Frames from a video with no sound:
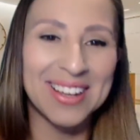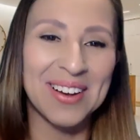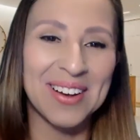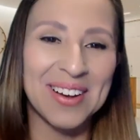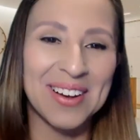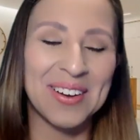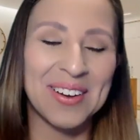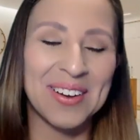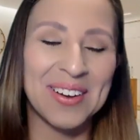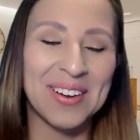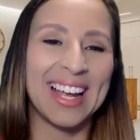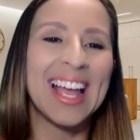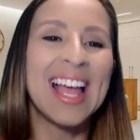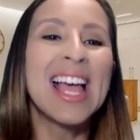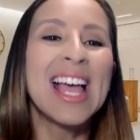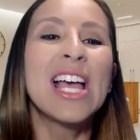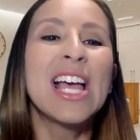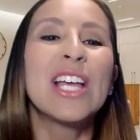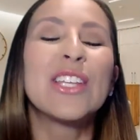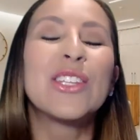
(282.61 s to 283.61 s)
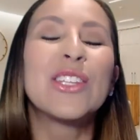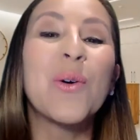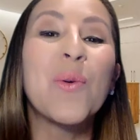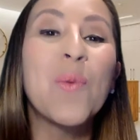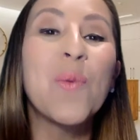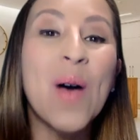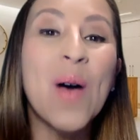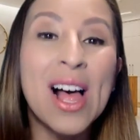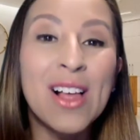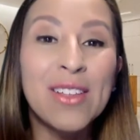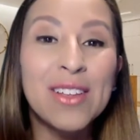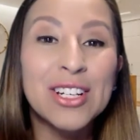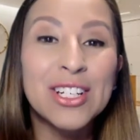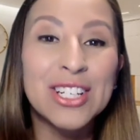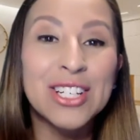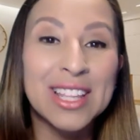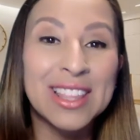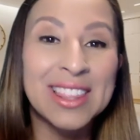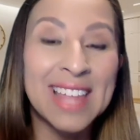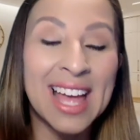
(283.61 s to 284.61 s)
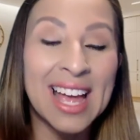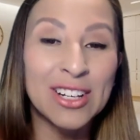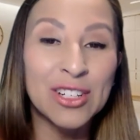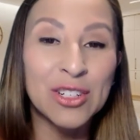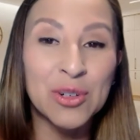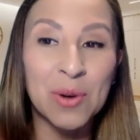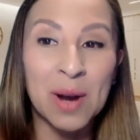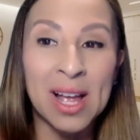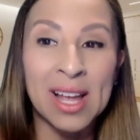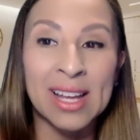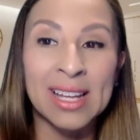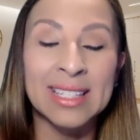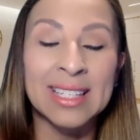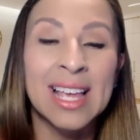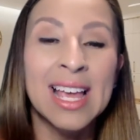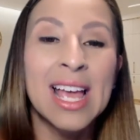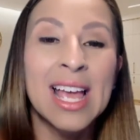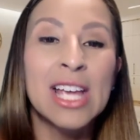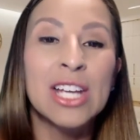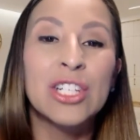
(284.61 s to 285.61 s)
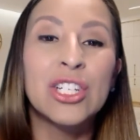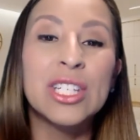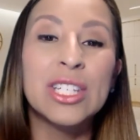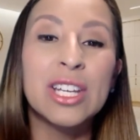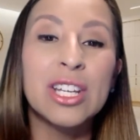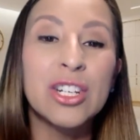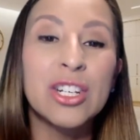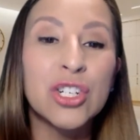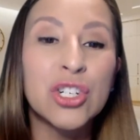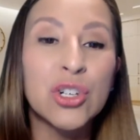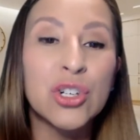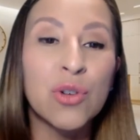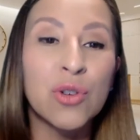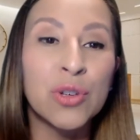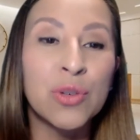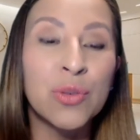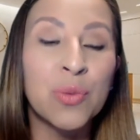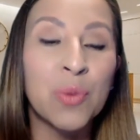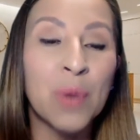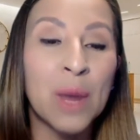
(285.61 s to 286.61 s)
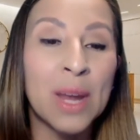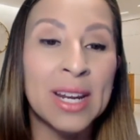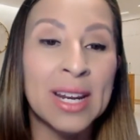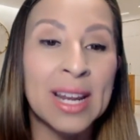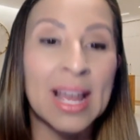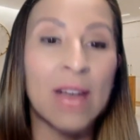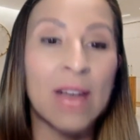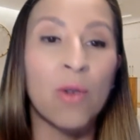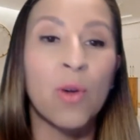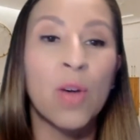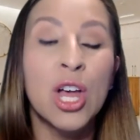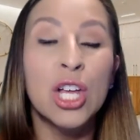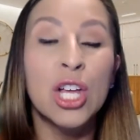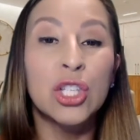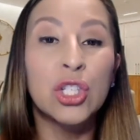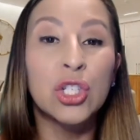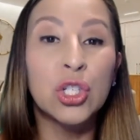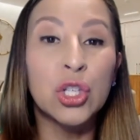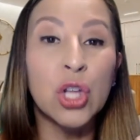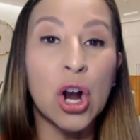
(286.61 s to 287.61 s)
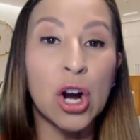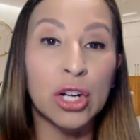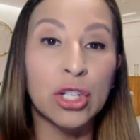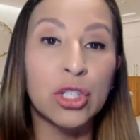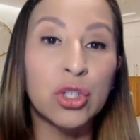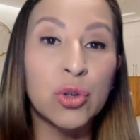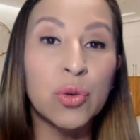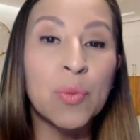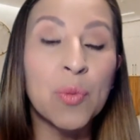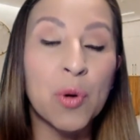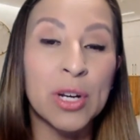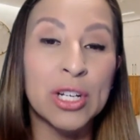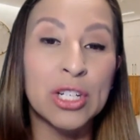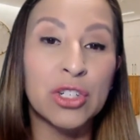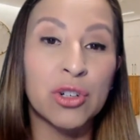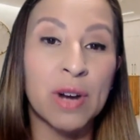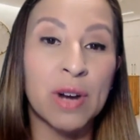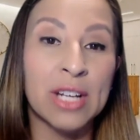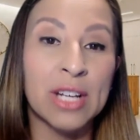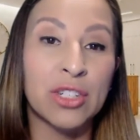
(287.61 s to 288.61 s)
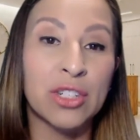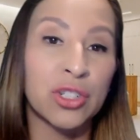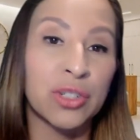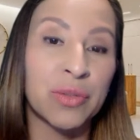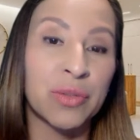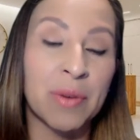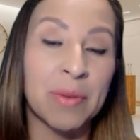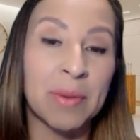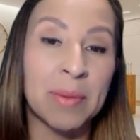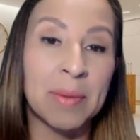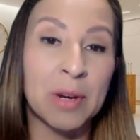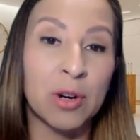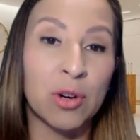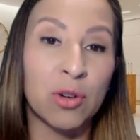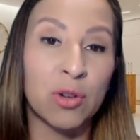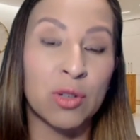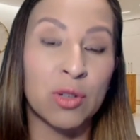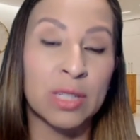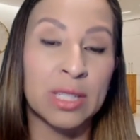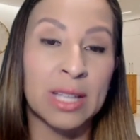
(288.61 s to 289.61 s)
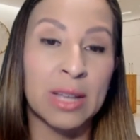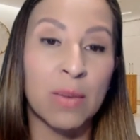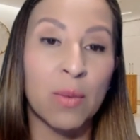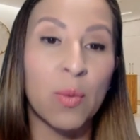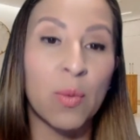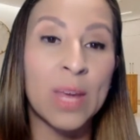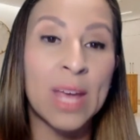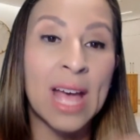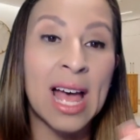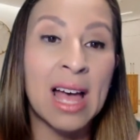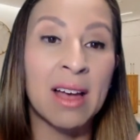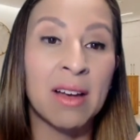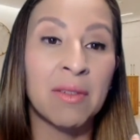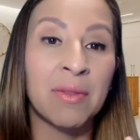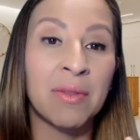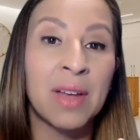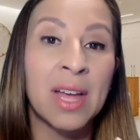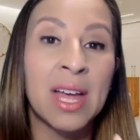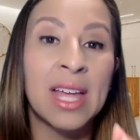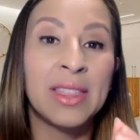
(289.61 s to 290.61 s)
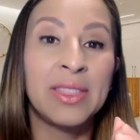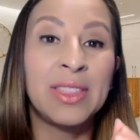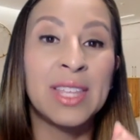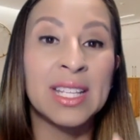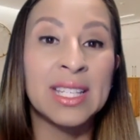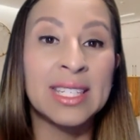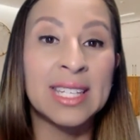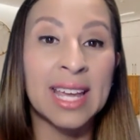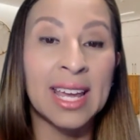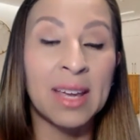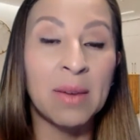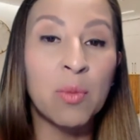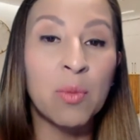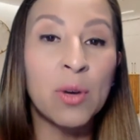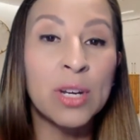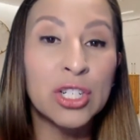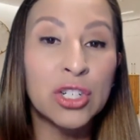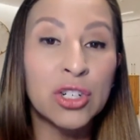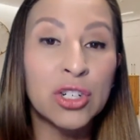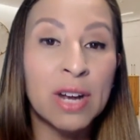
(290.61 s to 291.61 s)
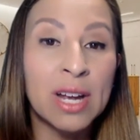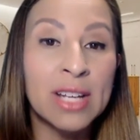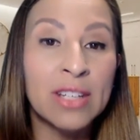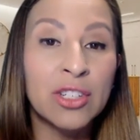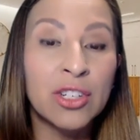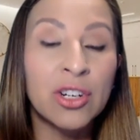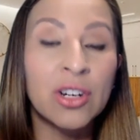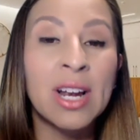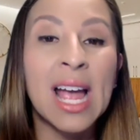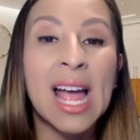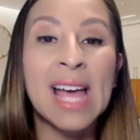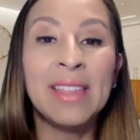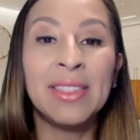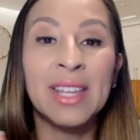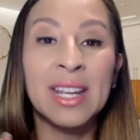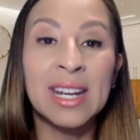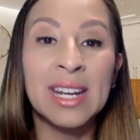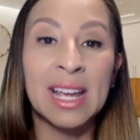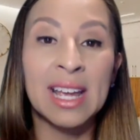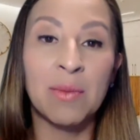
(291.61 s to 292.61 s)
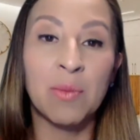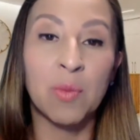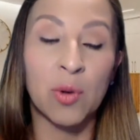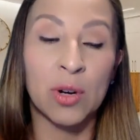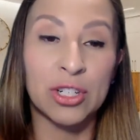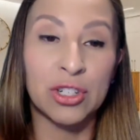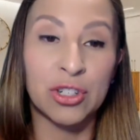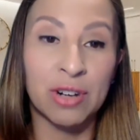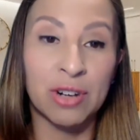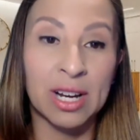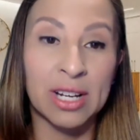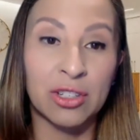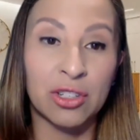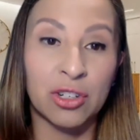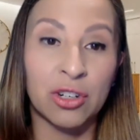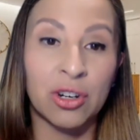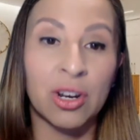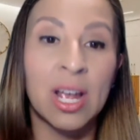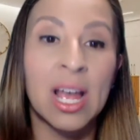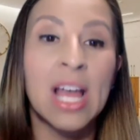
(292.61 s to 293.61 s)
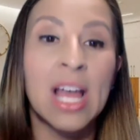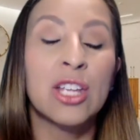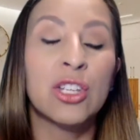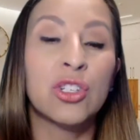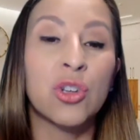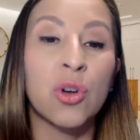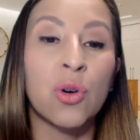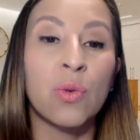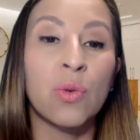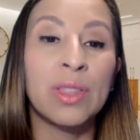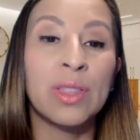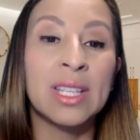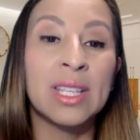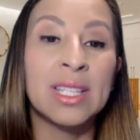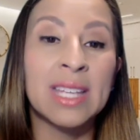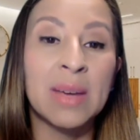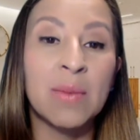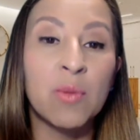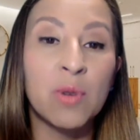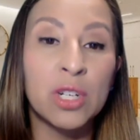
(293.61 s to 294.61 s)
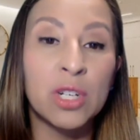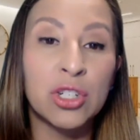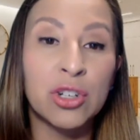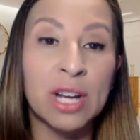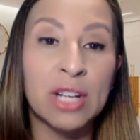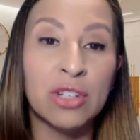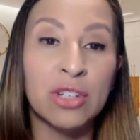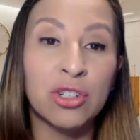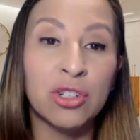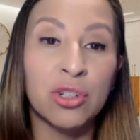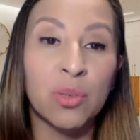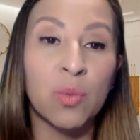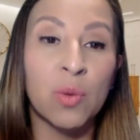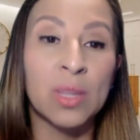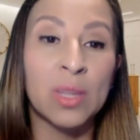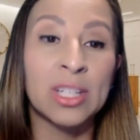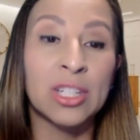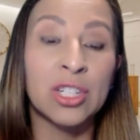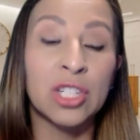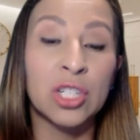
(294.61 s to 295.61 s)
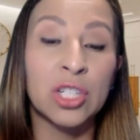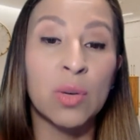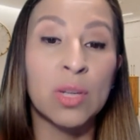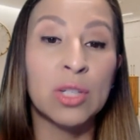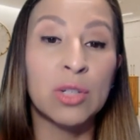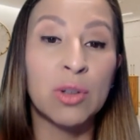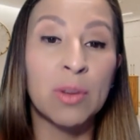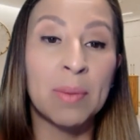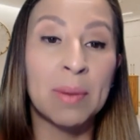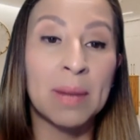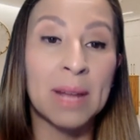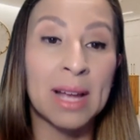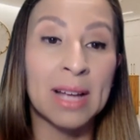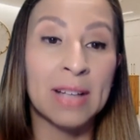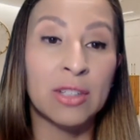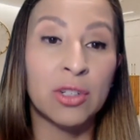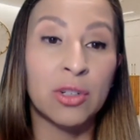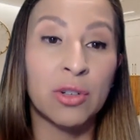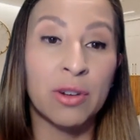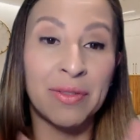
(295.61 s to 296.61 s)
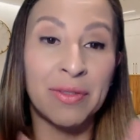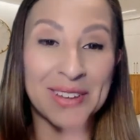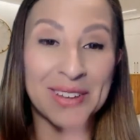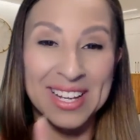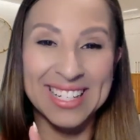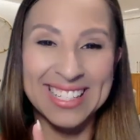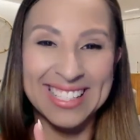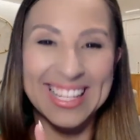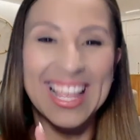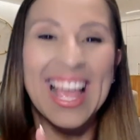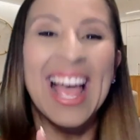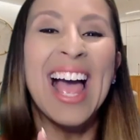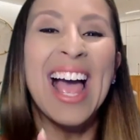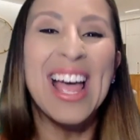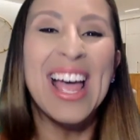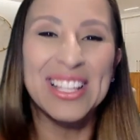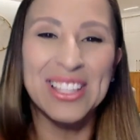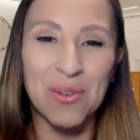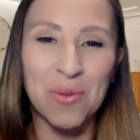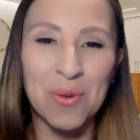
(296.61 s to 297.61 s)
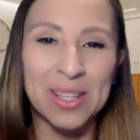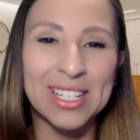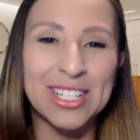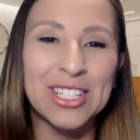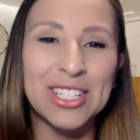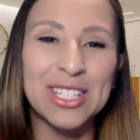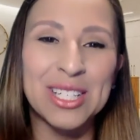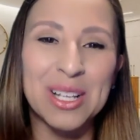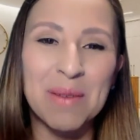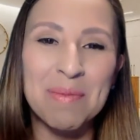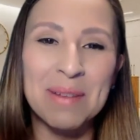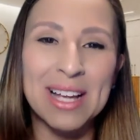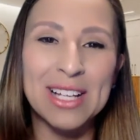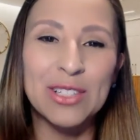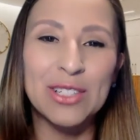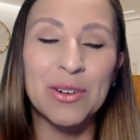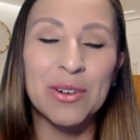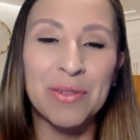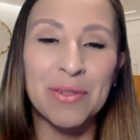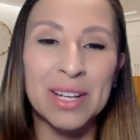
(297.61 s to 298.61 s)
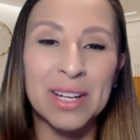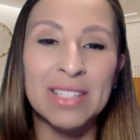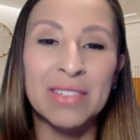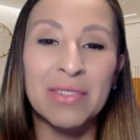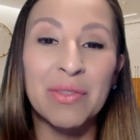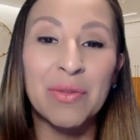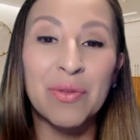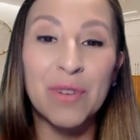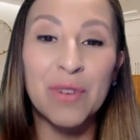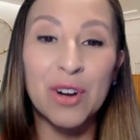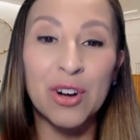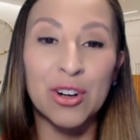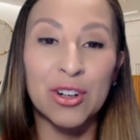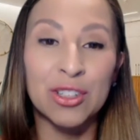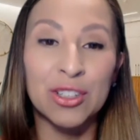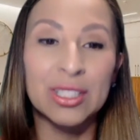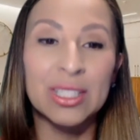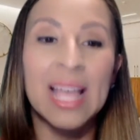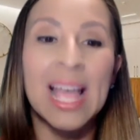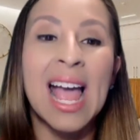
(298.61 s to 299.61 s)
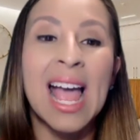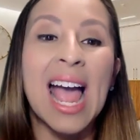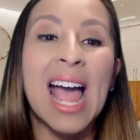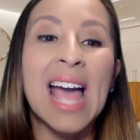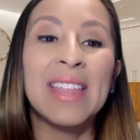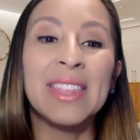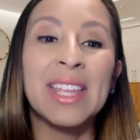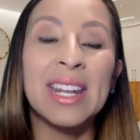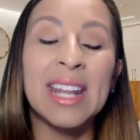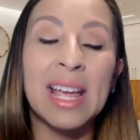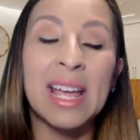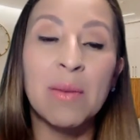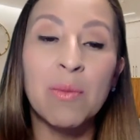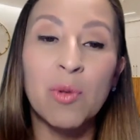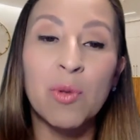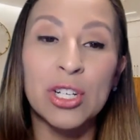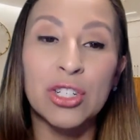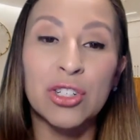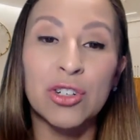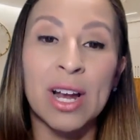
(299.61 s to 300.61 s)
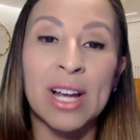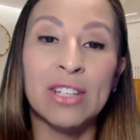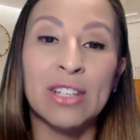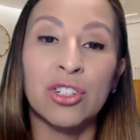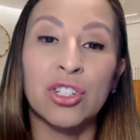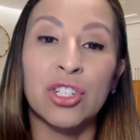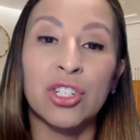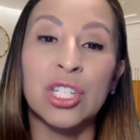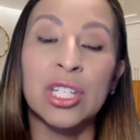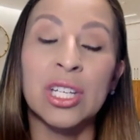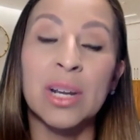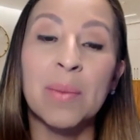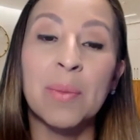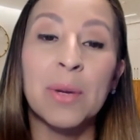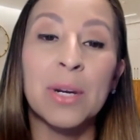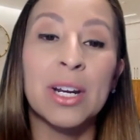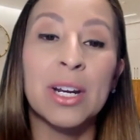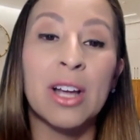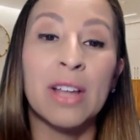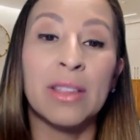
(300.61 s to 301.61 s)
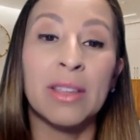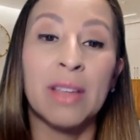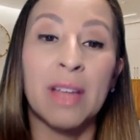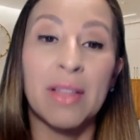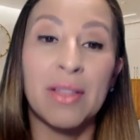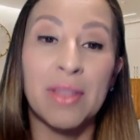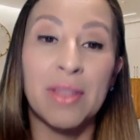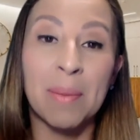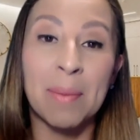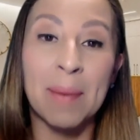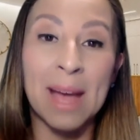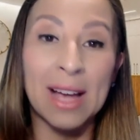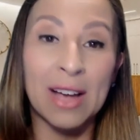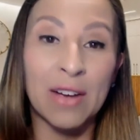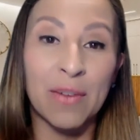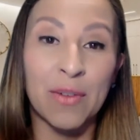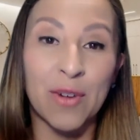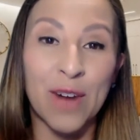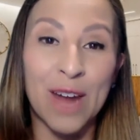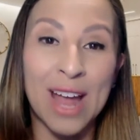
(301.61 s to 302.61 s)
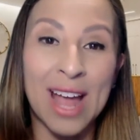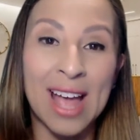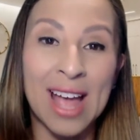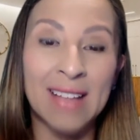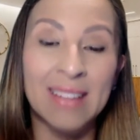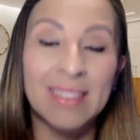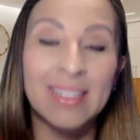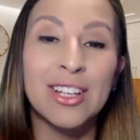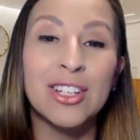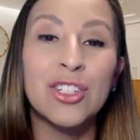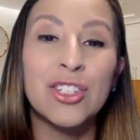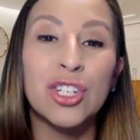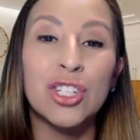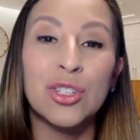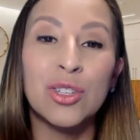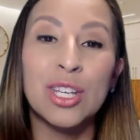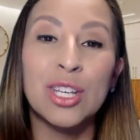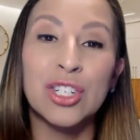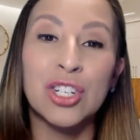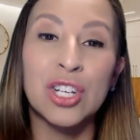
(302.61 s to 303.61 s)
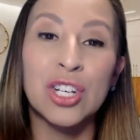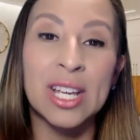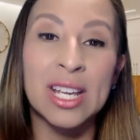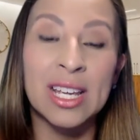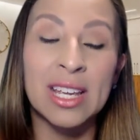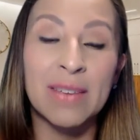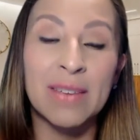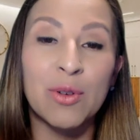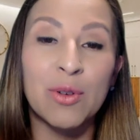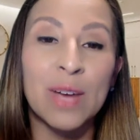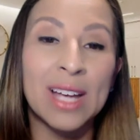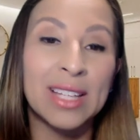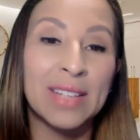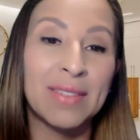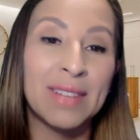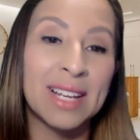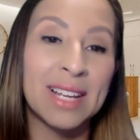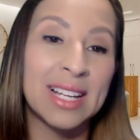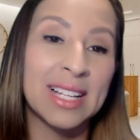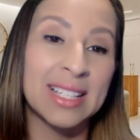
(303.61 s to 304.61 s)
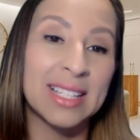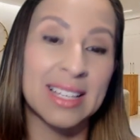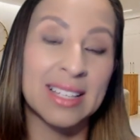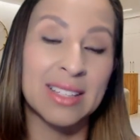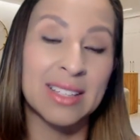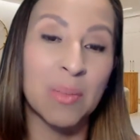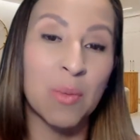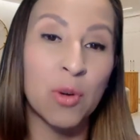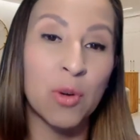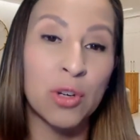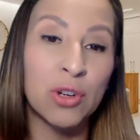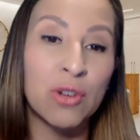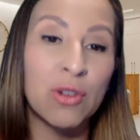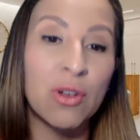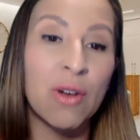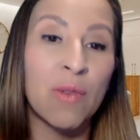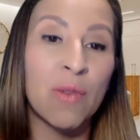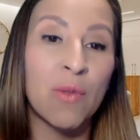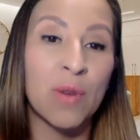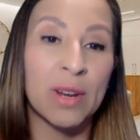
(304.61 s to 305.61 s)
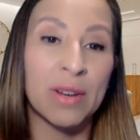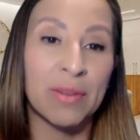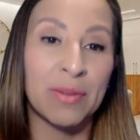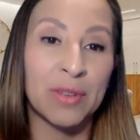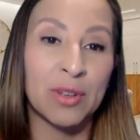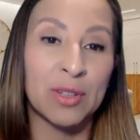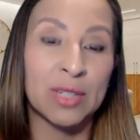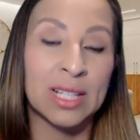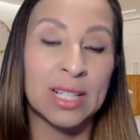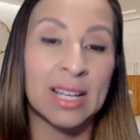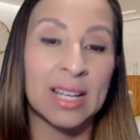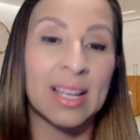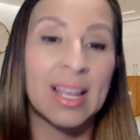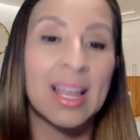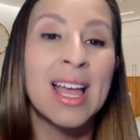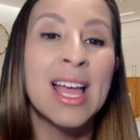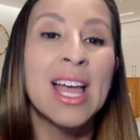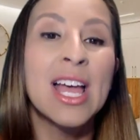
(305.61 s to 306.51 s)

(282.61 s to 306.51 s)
Okay, so while that dries, she's going to show you right now our two moisturizers from the Miracle Set. We have the day moisturizer and the night moisturizer. So the day moisturizer, the one that she's going to apply to her face, the one that she's going to apply to her face first, and the night moisturizer, she's going to put it on the back of her hand just so that she can you kind of like a testimonial of what it feels like.